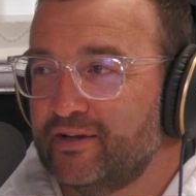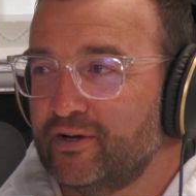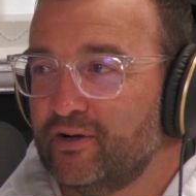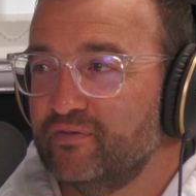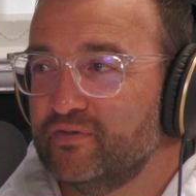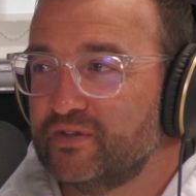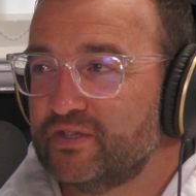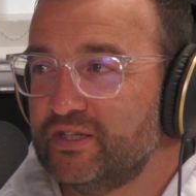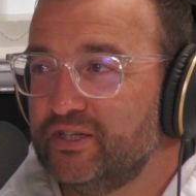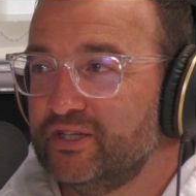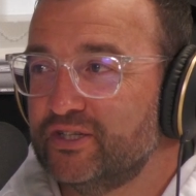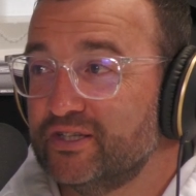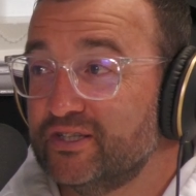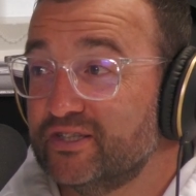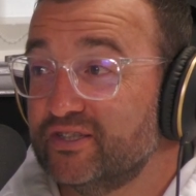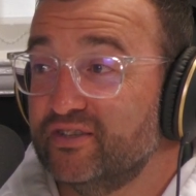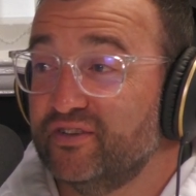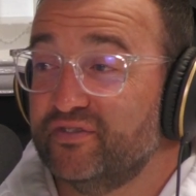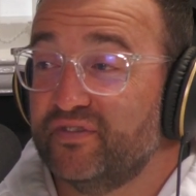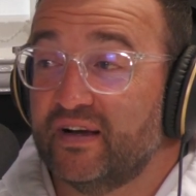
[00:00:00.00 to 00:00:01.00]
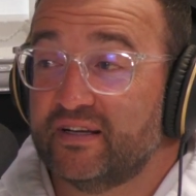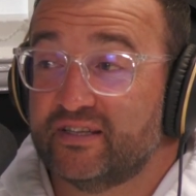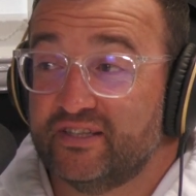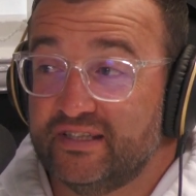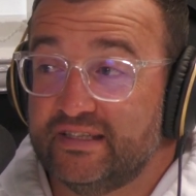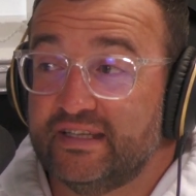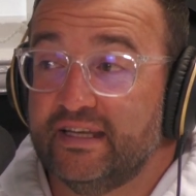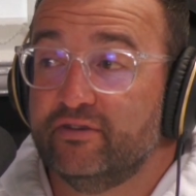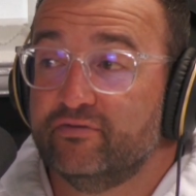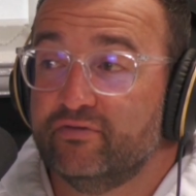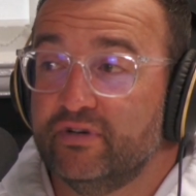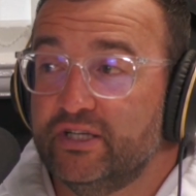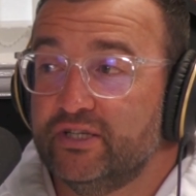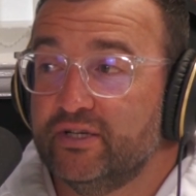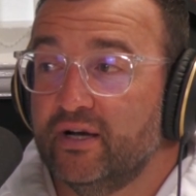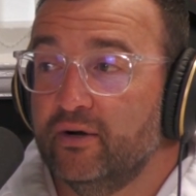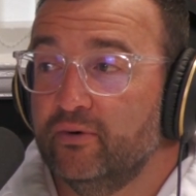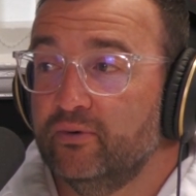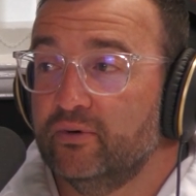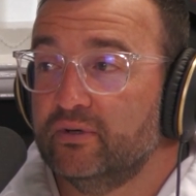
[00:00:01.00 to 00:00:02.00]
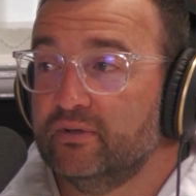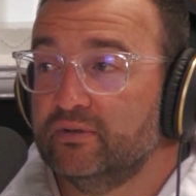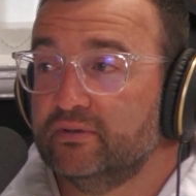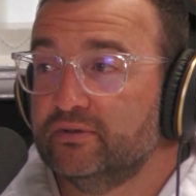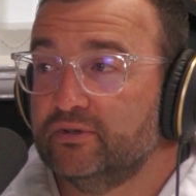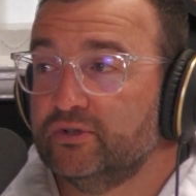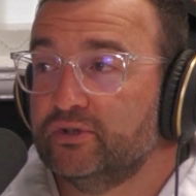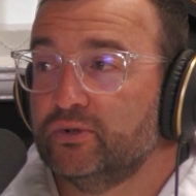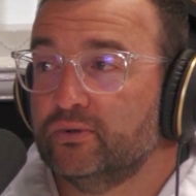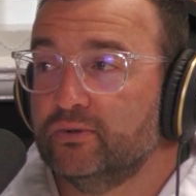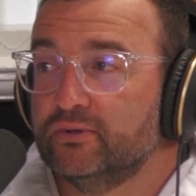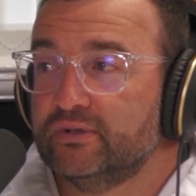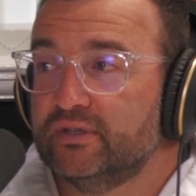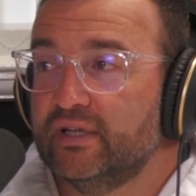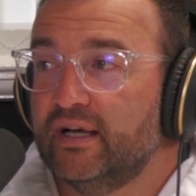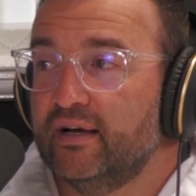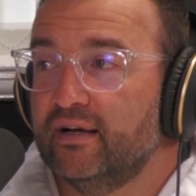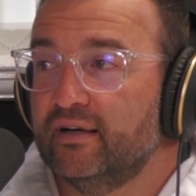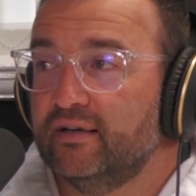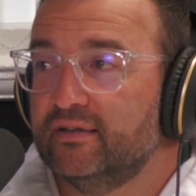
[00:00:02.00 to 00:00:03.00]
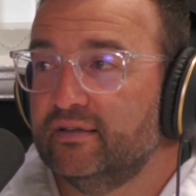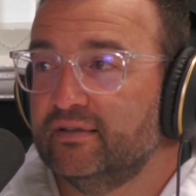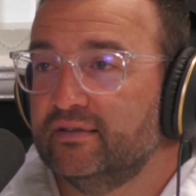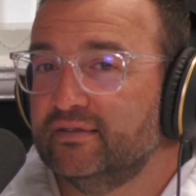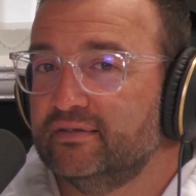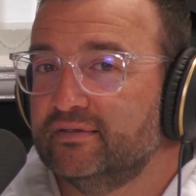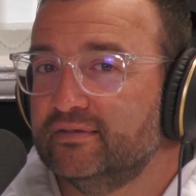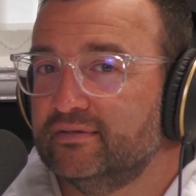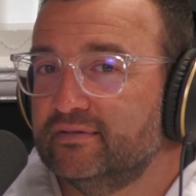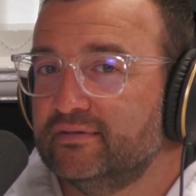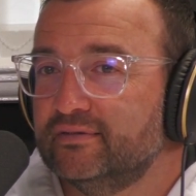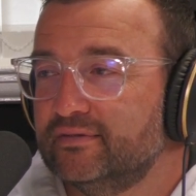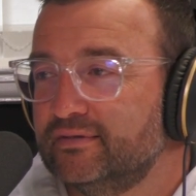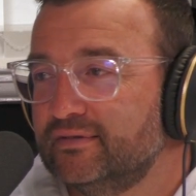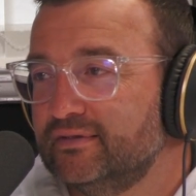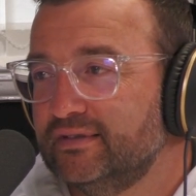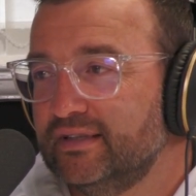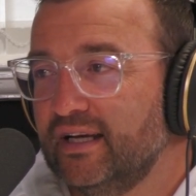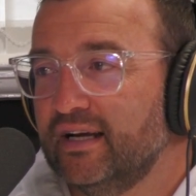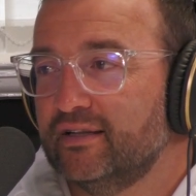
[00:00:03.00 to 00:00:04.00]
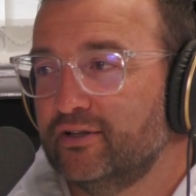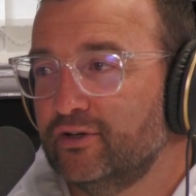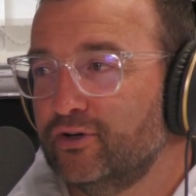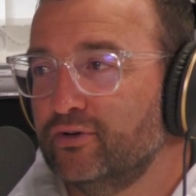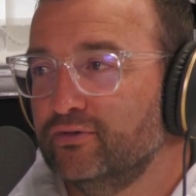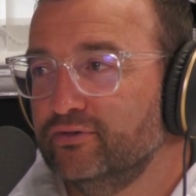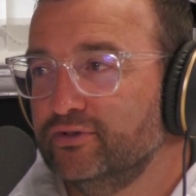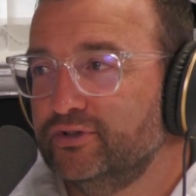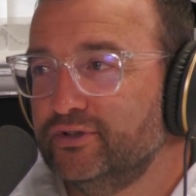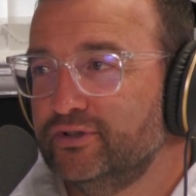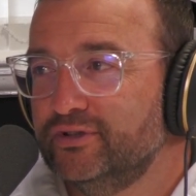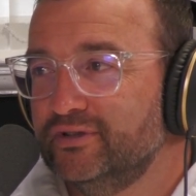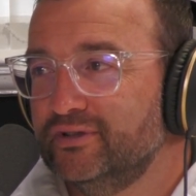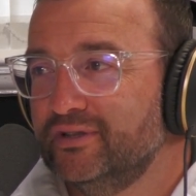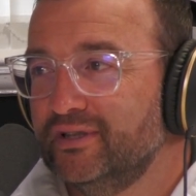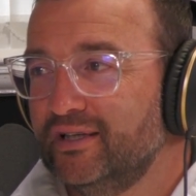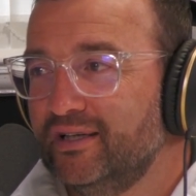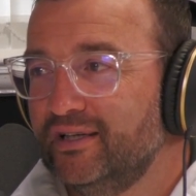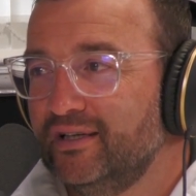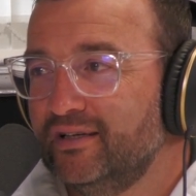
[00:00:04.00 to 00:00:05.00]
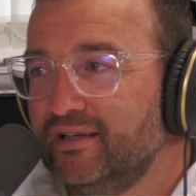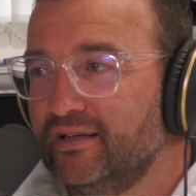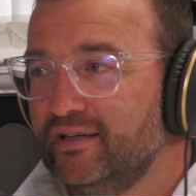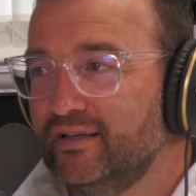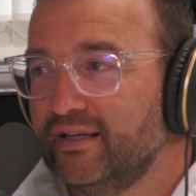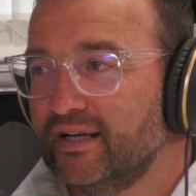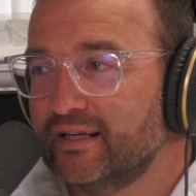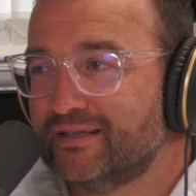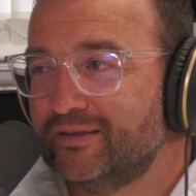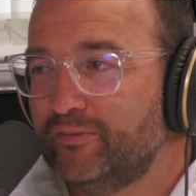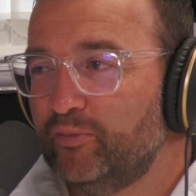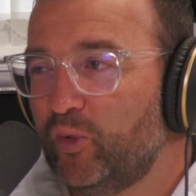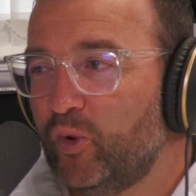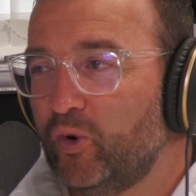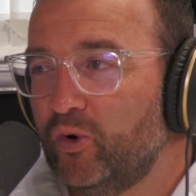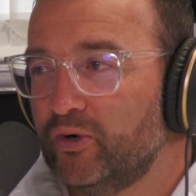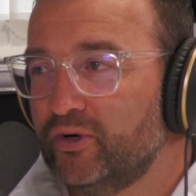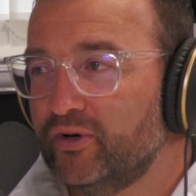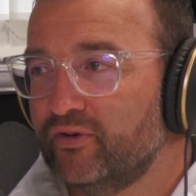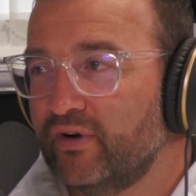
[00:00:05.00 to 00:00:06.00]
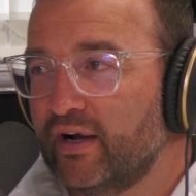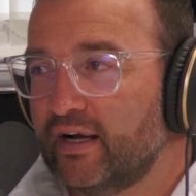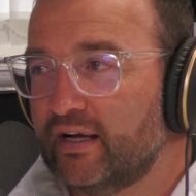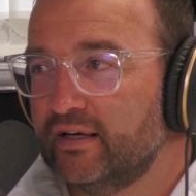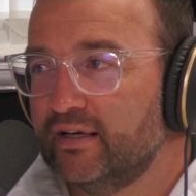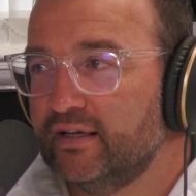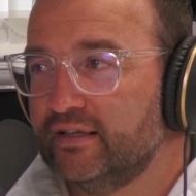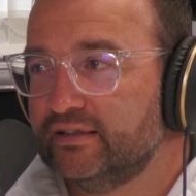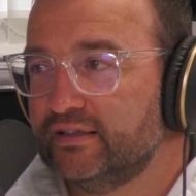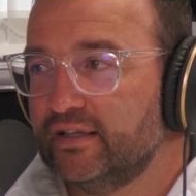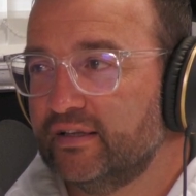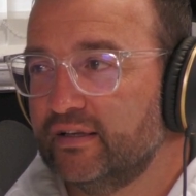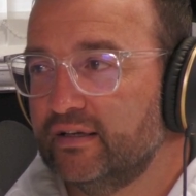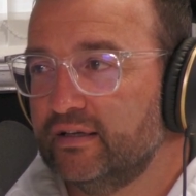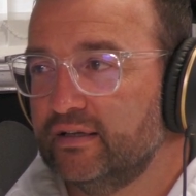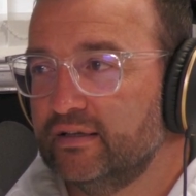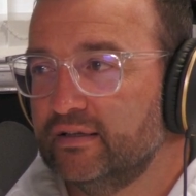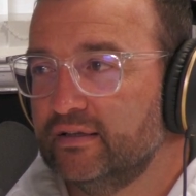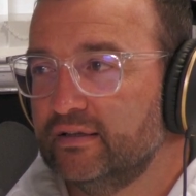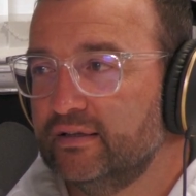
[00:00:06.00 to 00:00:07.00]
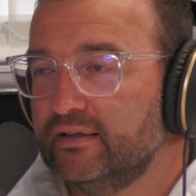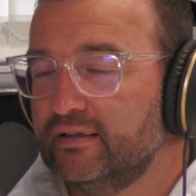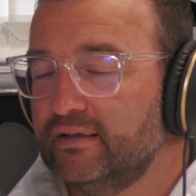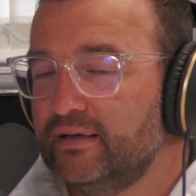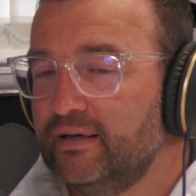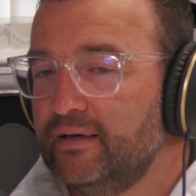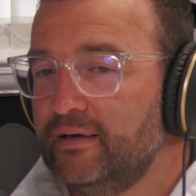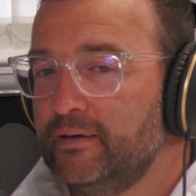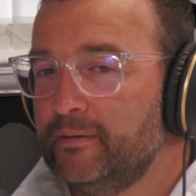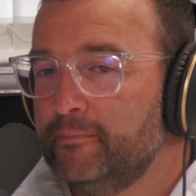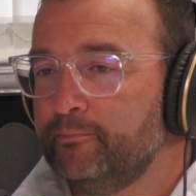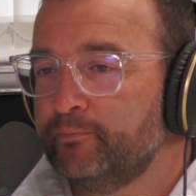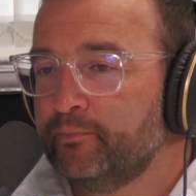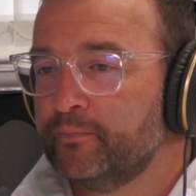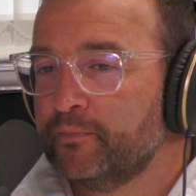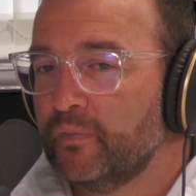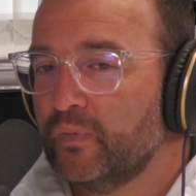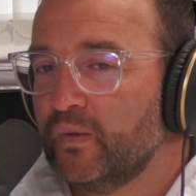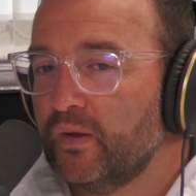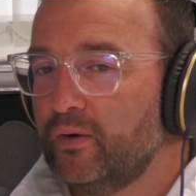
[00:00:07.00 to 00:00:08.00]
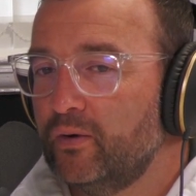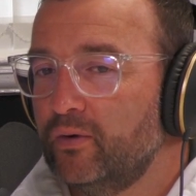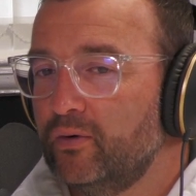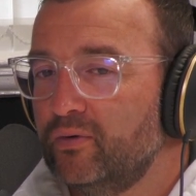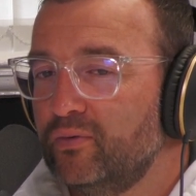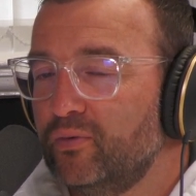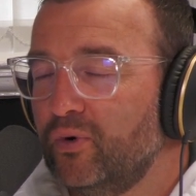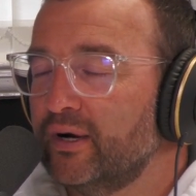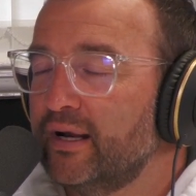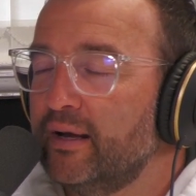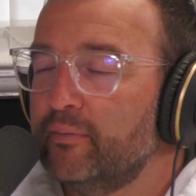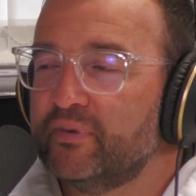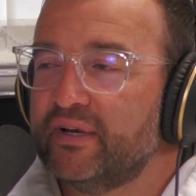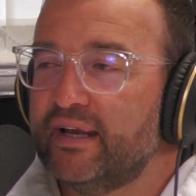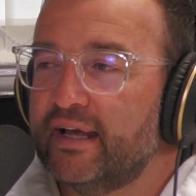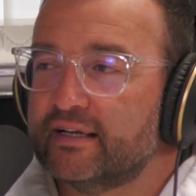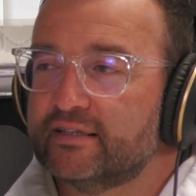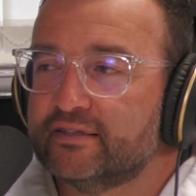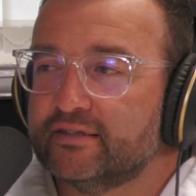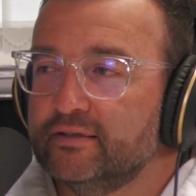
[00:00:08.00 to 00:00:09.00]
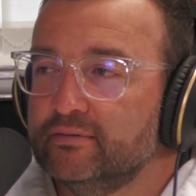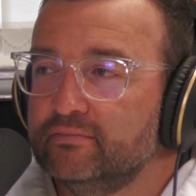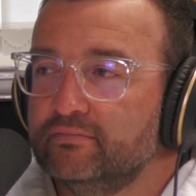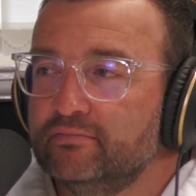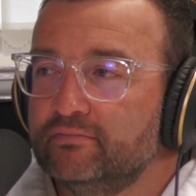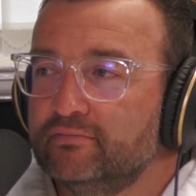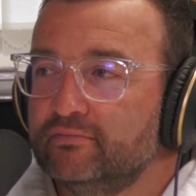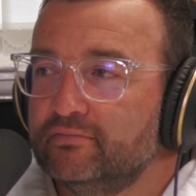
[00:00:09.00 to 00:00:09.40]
the conversations, and the fact you did reach out shows that you had the courage, and that's important to recognise, I think. What happened next then?